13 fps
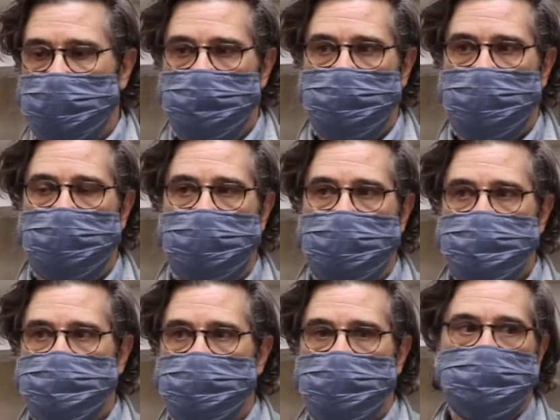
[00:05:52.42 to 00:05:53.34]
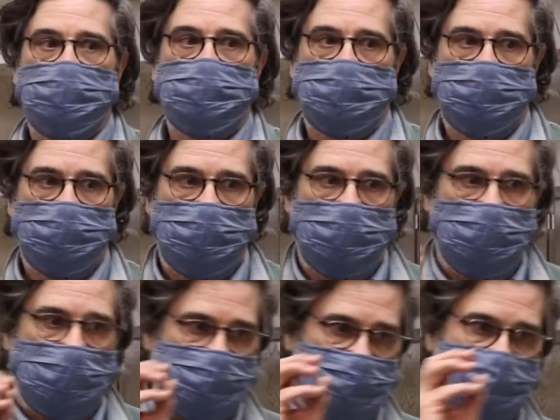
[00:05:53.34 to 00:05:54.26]
every classroom,
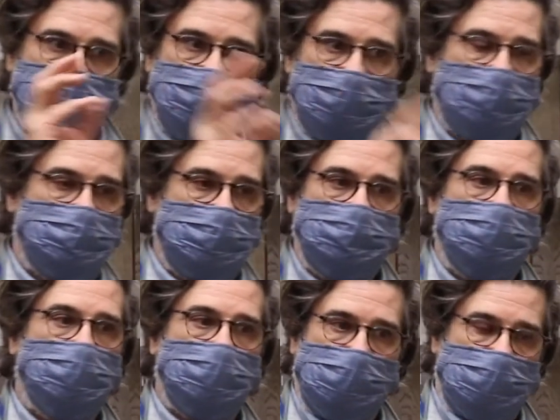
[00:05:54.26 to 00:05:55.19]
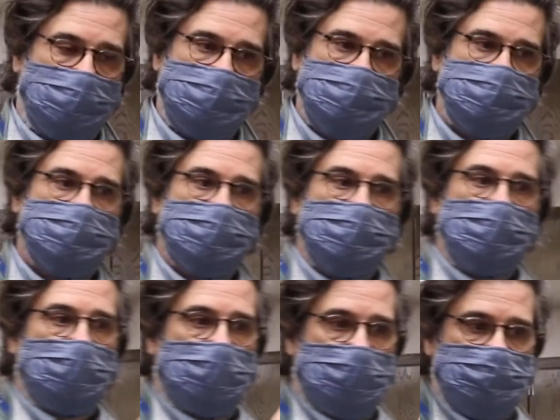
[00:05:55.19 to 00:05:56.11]
as I said, every 4 hours.
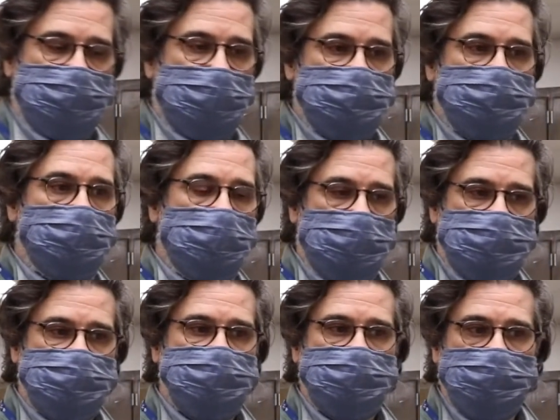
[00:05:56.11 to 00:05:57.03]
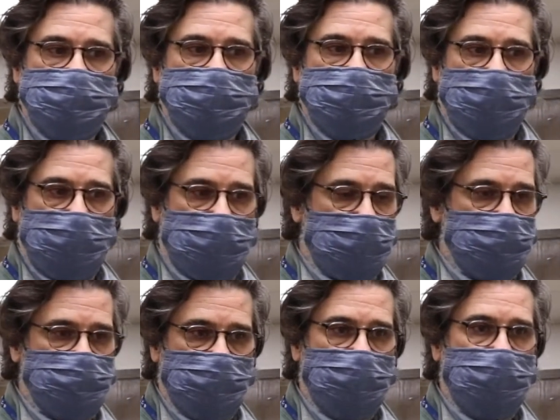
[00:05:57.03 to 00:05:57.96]
Touch points,
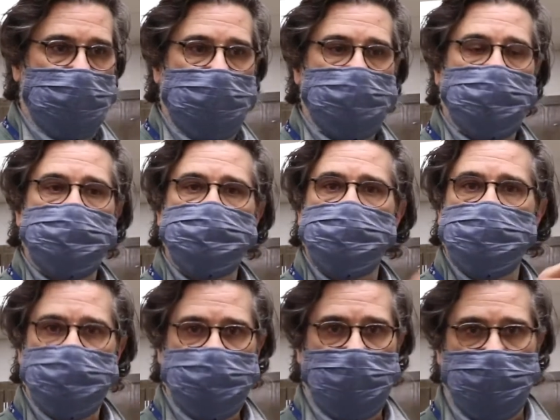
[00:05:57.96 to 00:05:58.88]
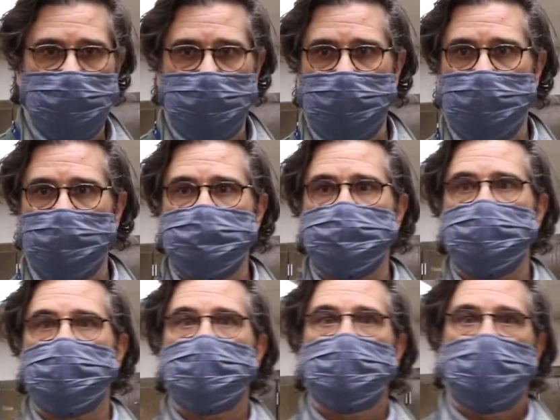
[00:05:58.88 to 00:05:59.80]
door handles, stair rails
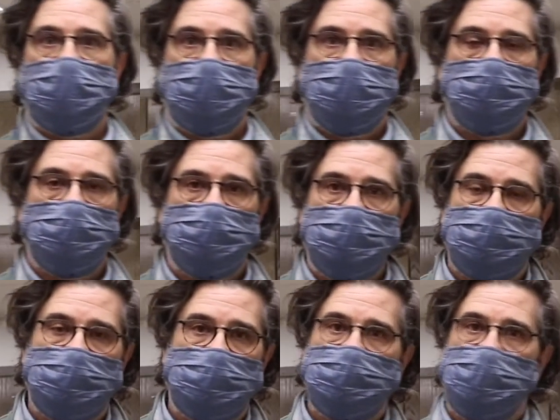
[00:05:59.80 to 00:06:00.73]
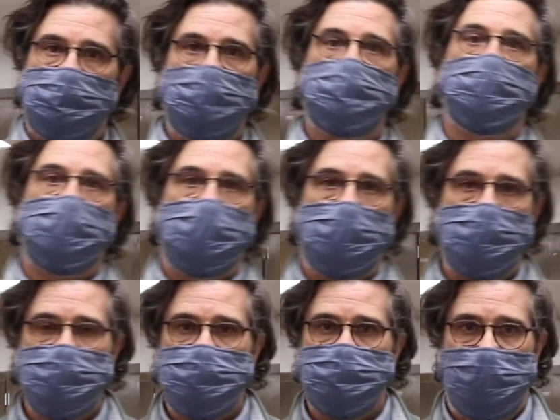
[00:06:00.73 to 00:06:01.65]
will be cleaned every 4
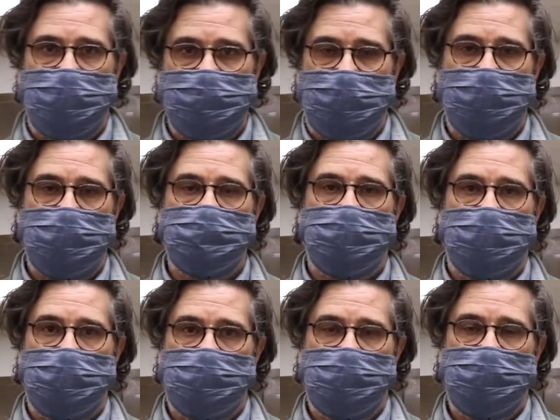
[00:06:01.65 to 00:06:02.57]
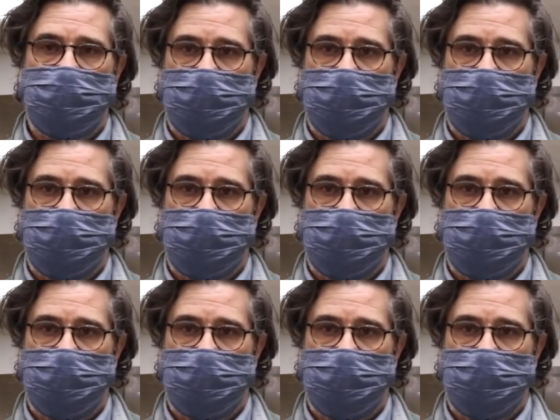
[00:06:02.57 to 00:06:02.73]
hours as mandated by the